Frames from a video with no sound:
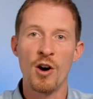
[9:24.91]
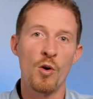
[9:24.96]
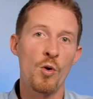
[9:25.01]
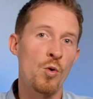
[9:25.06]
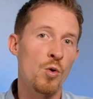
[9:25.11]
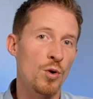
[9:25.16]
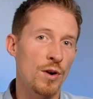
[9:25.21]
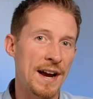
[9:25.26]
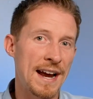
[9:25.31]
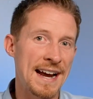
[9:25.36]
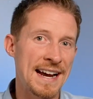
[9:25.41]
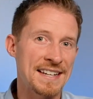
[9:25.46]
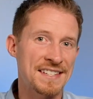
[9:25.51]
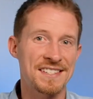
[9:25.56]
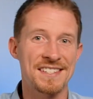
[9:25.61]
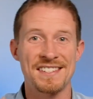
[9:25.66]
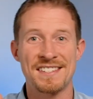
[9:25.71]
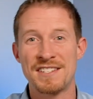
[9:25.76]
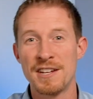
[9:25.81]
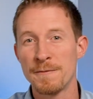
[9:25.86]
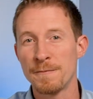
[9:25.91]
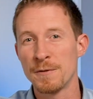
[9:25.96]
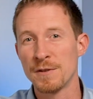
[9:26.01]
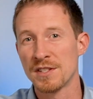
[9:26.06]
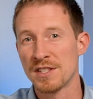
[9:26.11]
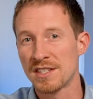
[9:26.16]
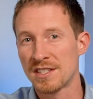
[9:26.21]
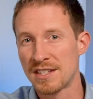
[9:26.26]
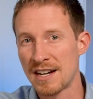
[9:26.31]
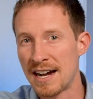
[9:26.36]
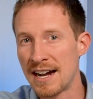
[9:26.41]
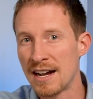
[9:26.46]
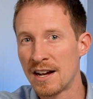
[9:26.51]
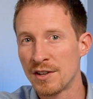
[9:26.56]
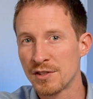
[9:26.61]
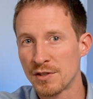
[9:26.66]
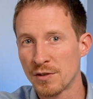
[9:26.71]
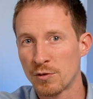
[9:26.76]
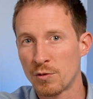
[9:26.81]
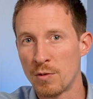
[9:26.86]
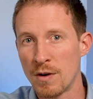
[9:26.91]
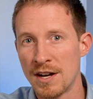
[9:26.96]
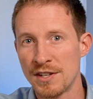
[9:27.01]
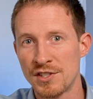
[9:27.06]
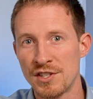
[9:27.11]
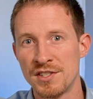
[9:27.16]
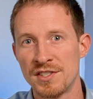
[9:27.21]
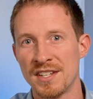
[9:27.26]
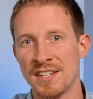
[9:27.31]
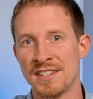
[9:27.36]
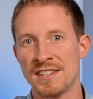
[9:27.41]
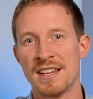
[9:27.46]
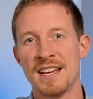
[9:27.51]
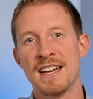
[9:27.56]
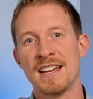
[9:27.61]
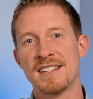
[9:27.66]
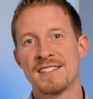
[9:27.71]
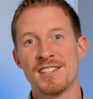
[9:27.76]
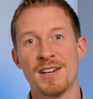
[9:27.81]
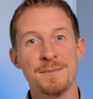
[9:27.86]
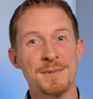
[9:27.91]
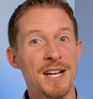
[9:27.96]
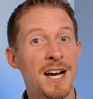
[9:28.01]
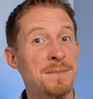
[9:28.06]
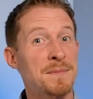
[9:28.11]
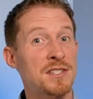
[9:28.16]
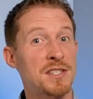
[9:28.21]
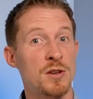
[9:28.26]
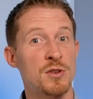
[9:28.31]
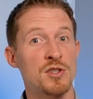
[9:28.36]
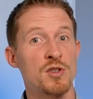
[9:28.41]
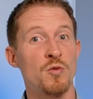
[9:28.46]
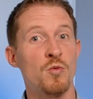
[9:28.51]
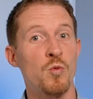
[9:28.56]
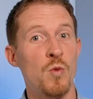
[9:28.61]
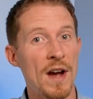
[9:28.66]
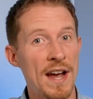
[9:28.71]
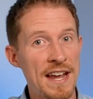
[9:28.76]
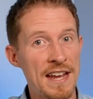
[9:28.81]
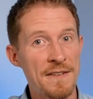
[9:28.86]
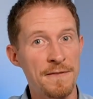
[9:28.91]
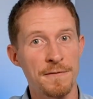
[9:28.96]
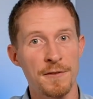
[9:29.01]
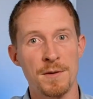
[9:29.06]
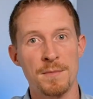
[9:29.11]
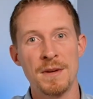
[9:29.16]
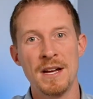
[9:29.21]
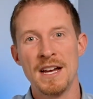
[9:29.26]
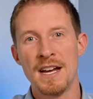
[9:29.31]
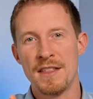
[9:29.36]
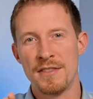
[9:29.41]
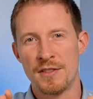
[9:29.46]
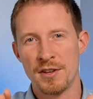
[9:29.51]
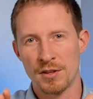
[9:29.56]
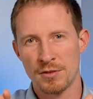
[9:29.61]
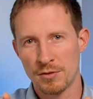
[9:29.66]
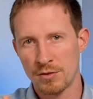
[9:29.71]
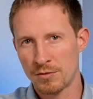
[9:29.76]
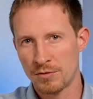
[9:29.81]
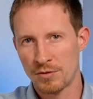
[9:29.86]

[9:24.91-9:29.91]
or asks different styles of questions and sometimes steers away from the